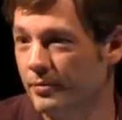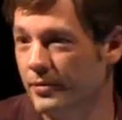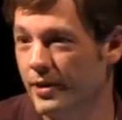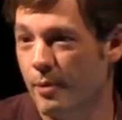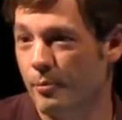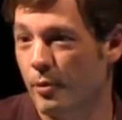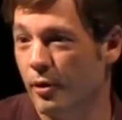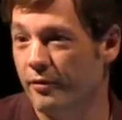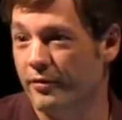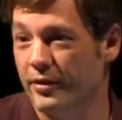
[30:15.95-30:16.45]

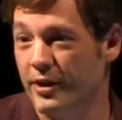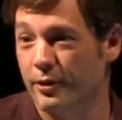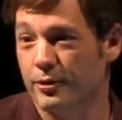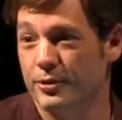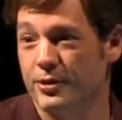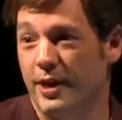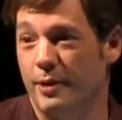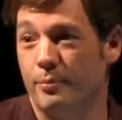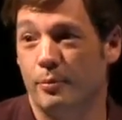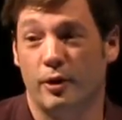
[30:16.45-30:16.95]
number of
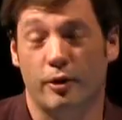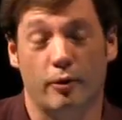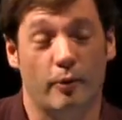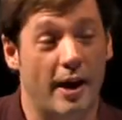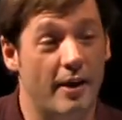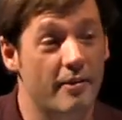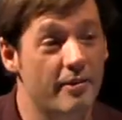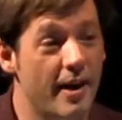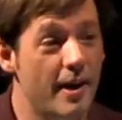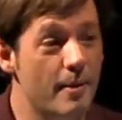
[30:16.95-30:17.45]
years I'd put
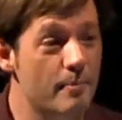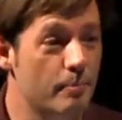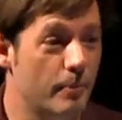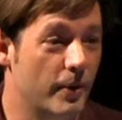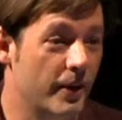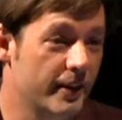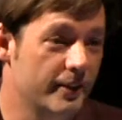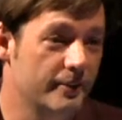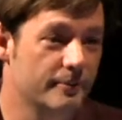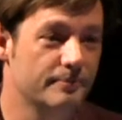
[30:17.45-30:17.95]
around that,
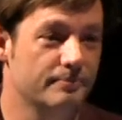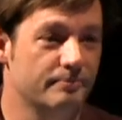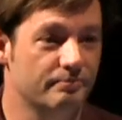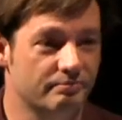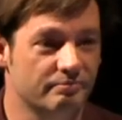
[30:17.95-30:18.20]
but